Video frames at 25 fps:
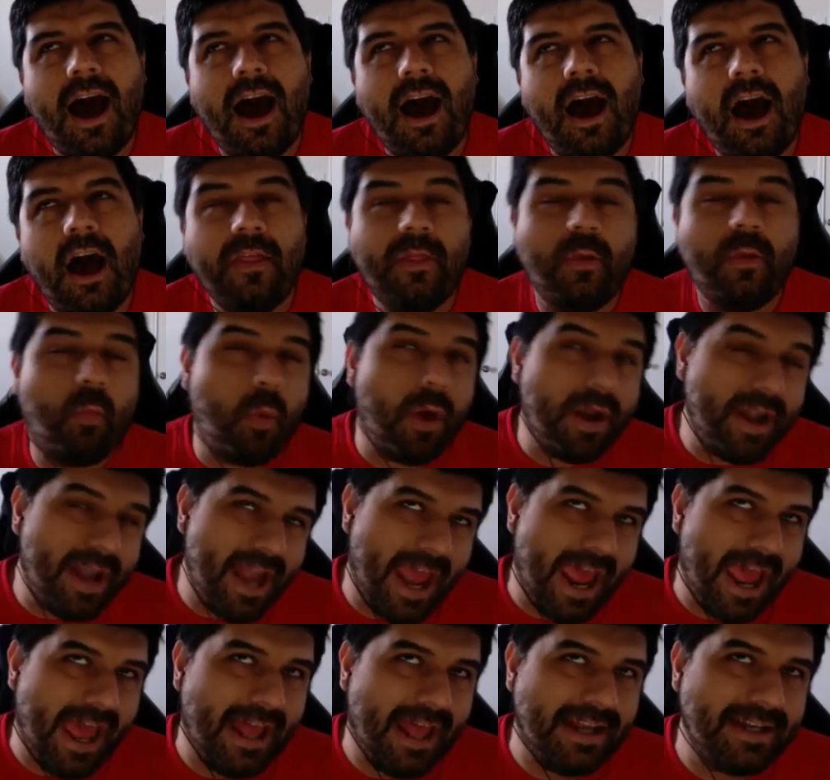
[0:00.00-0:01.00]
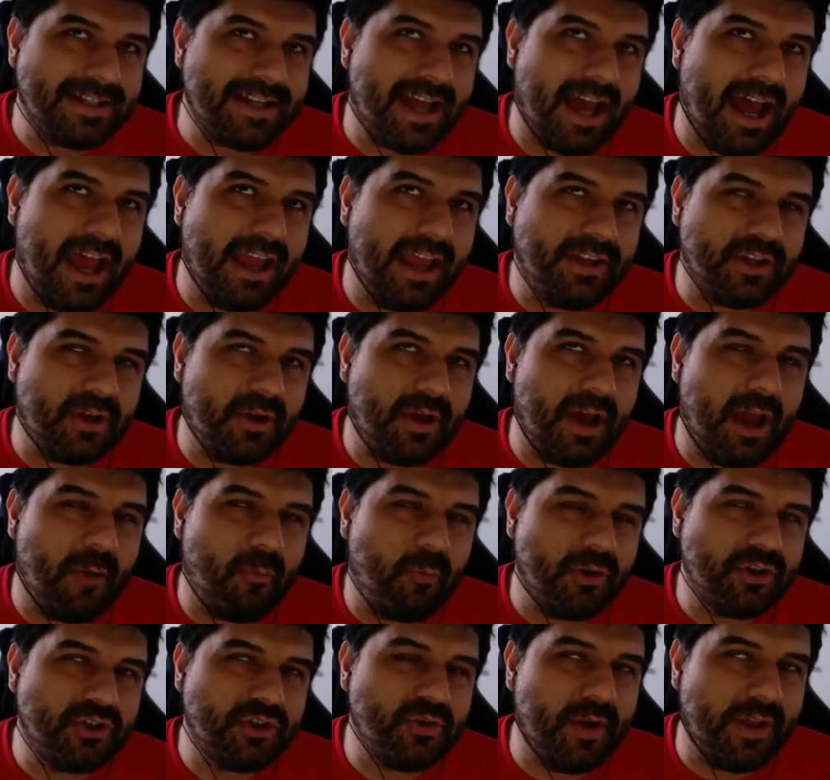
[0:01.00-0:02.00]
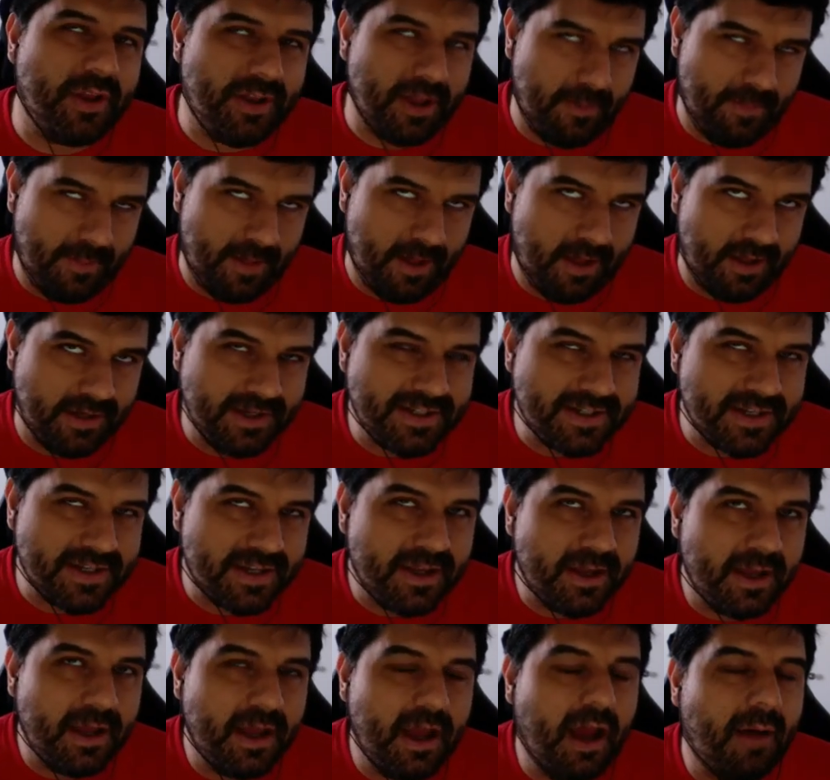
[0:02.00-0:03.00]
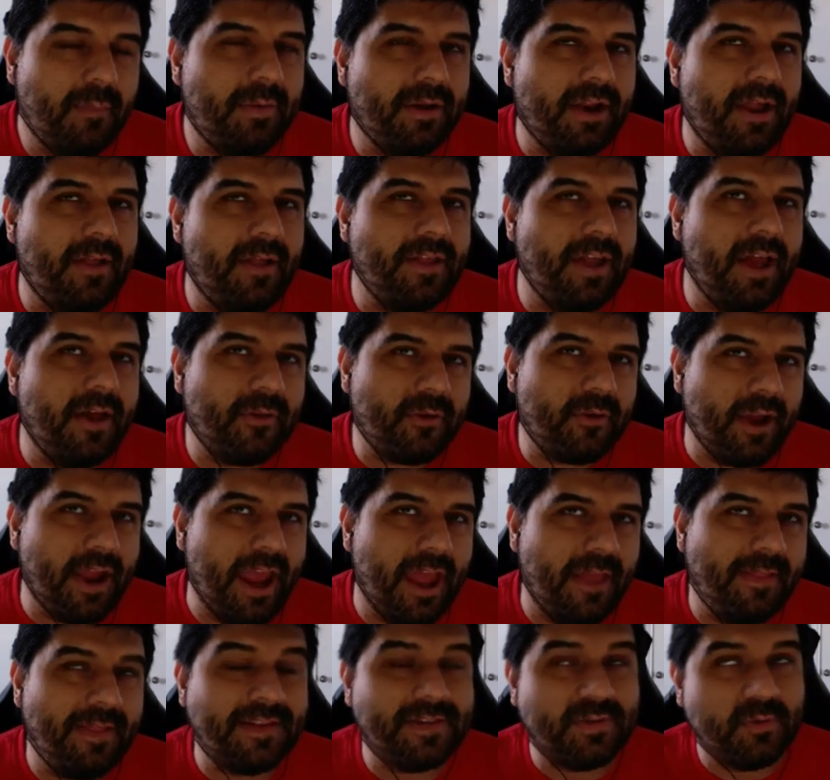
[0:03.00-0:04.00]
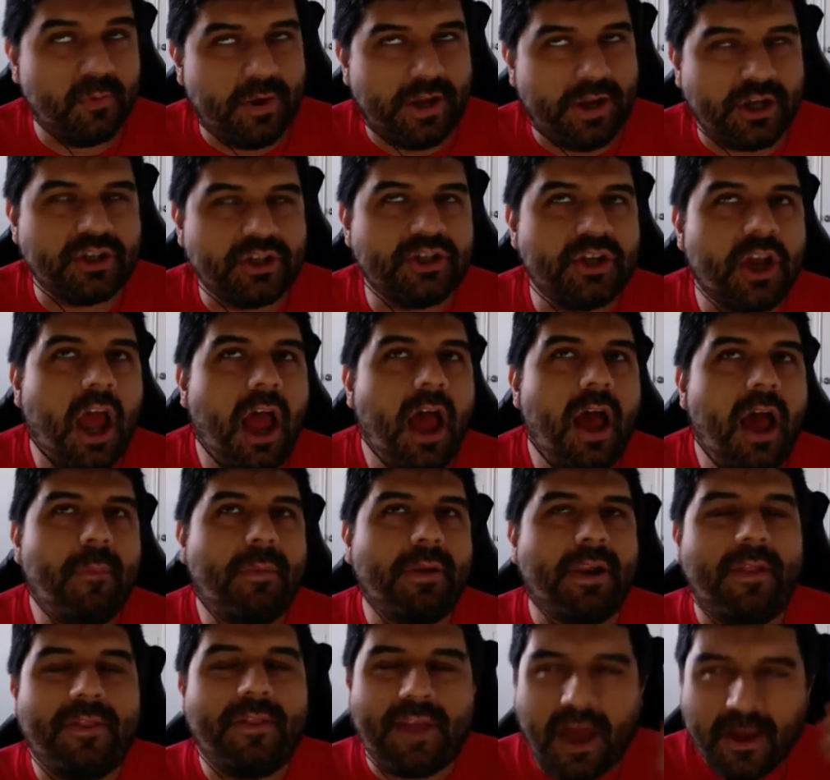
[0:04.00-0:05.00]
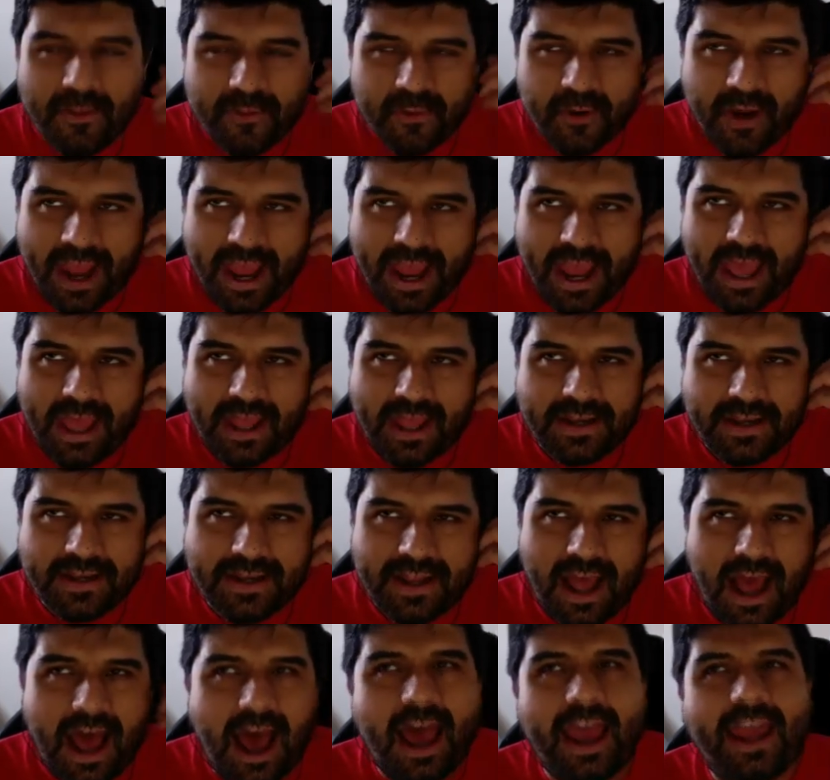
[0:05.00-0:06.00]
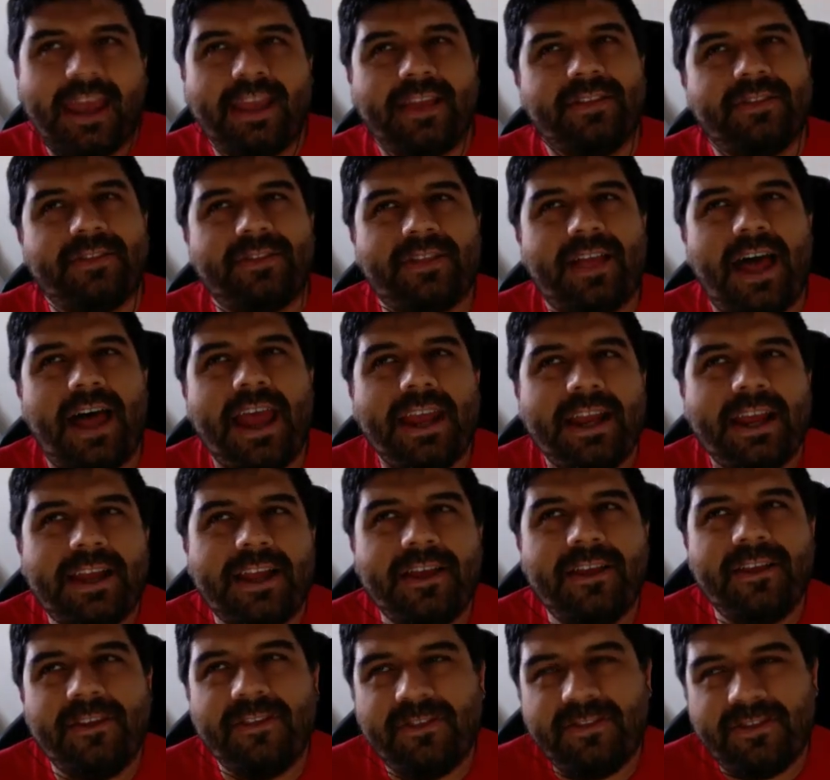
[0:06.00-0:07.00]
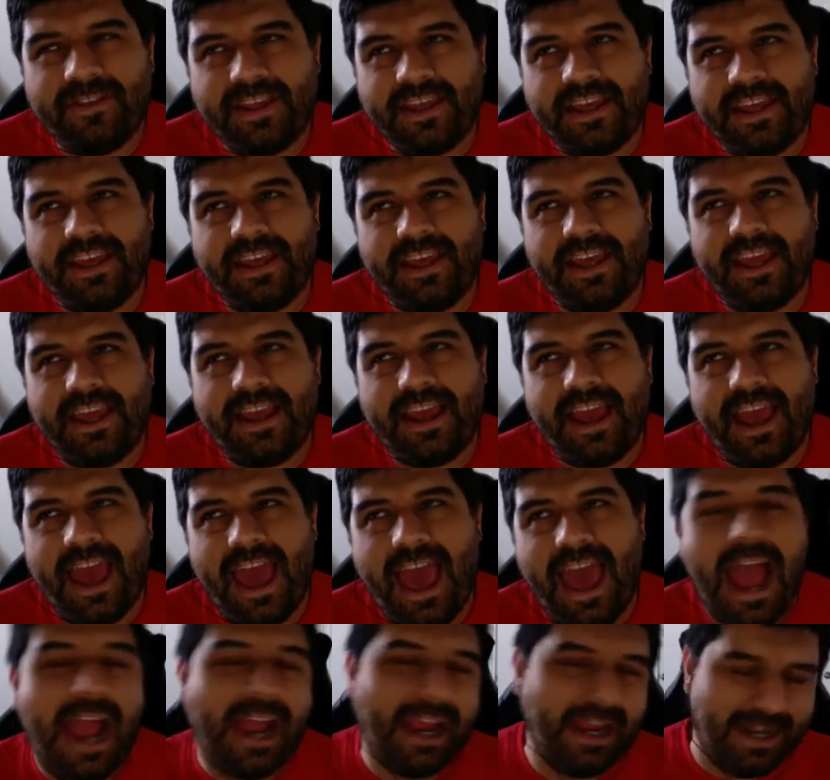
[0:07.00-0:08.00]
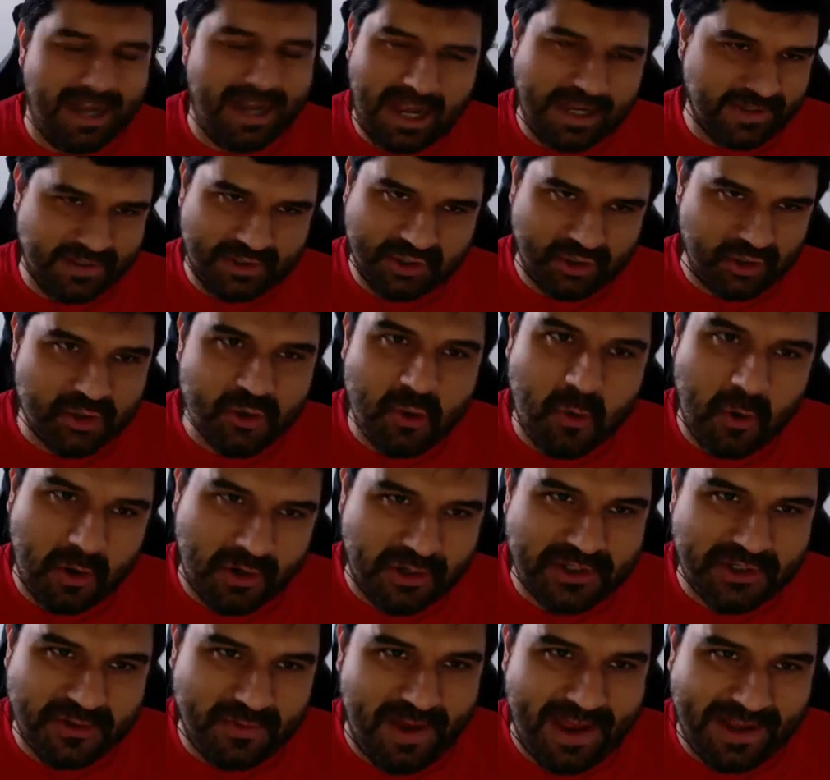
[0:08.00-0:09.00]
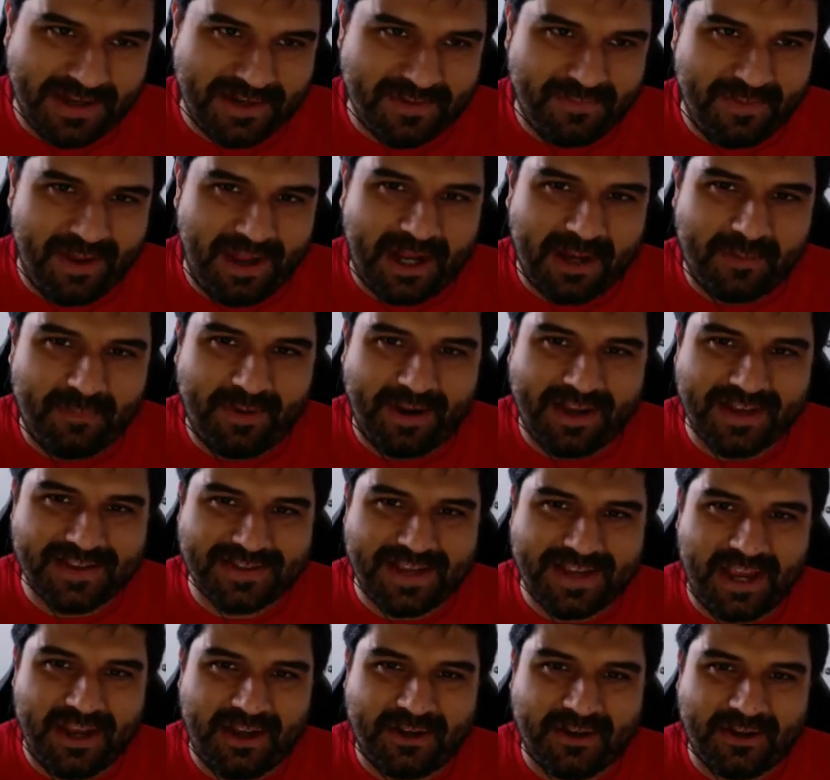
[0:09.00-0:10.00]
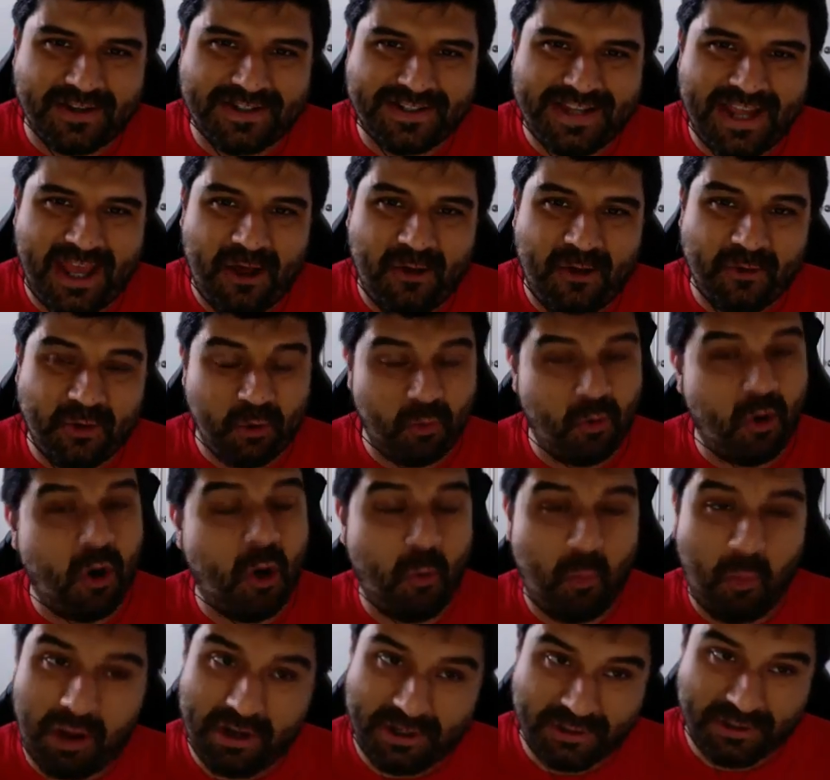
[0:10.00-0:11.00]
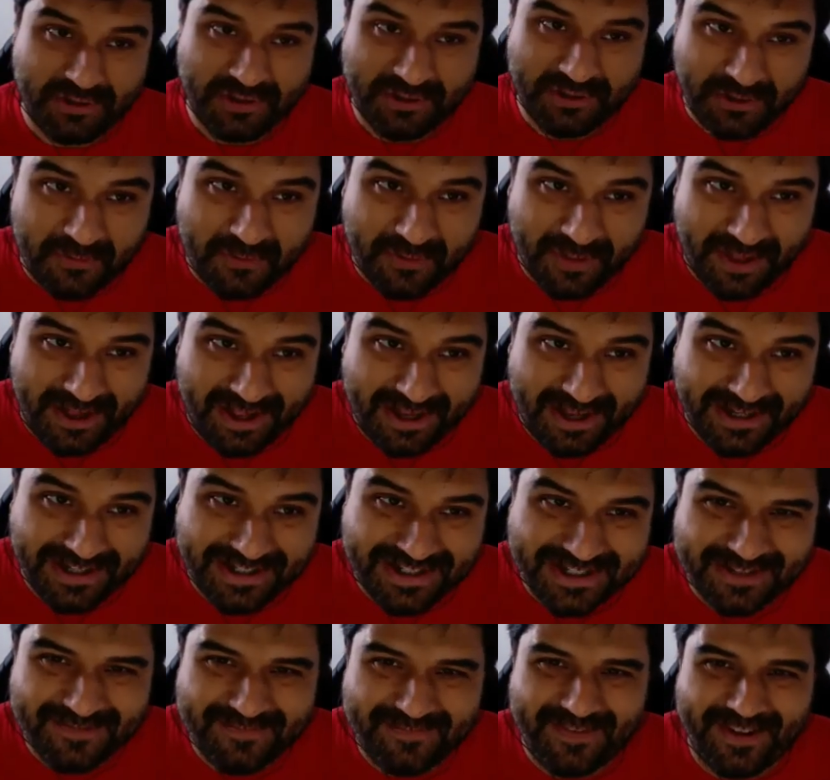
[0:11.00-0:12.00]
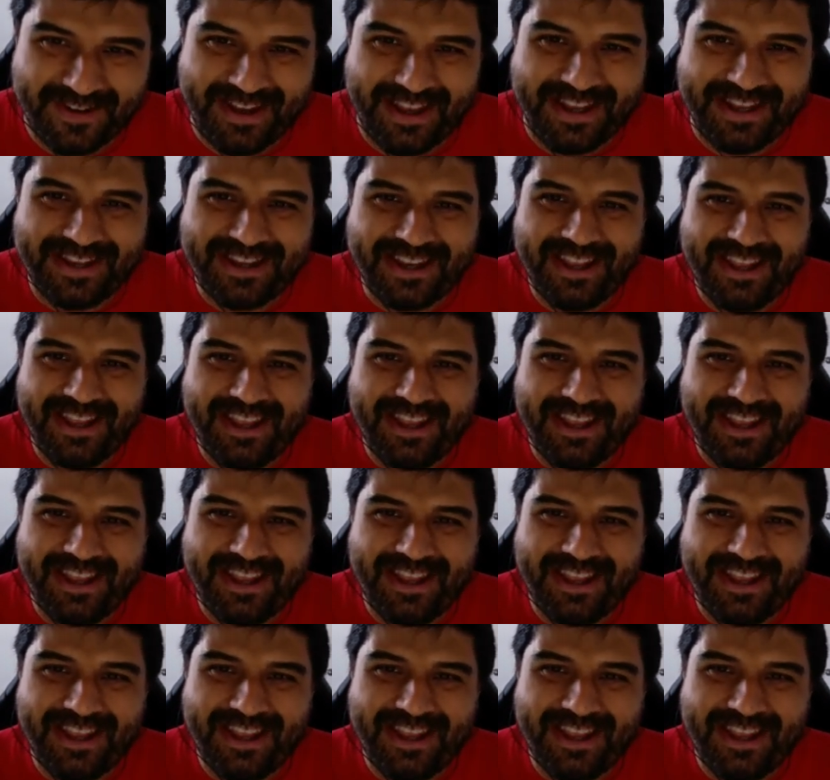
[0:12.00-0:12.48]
on the one hand, I wish you had done the hunt, but on the other hand, that's a wish. But on the other hand, I like the agonizing choice you had to make, because I could tell you all wanted to do the hunt, but